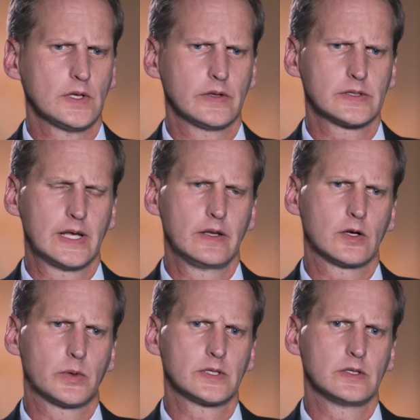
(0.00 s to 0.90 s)
There's then the
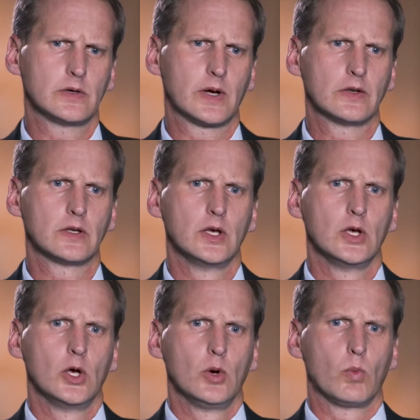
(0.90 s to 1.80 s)
question around
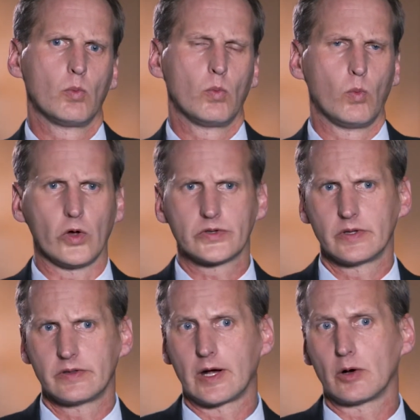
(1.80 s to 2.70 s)
what's
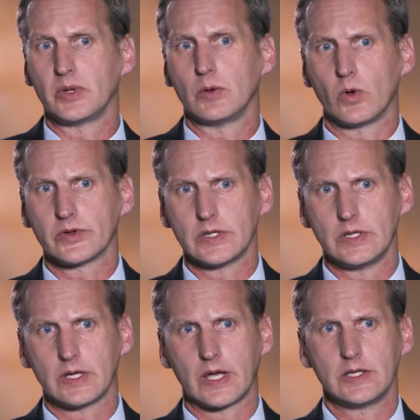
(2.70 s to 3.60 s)
the therapy and what's the
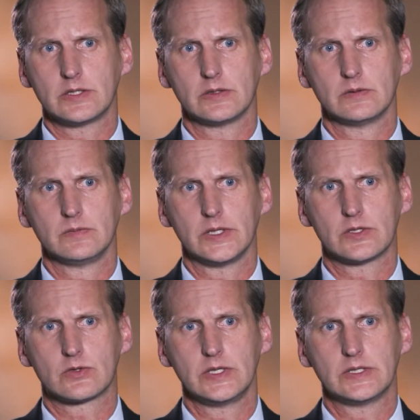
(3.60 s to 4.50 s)
indication
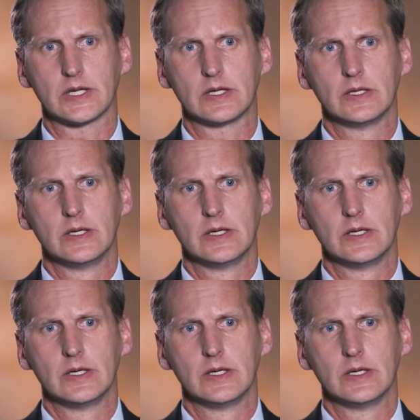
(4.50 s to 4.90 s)
it's treating.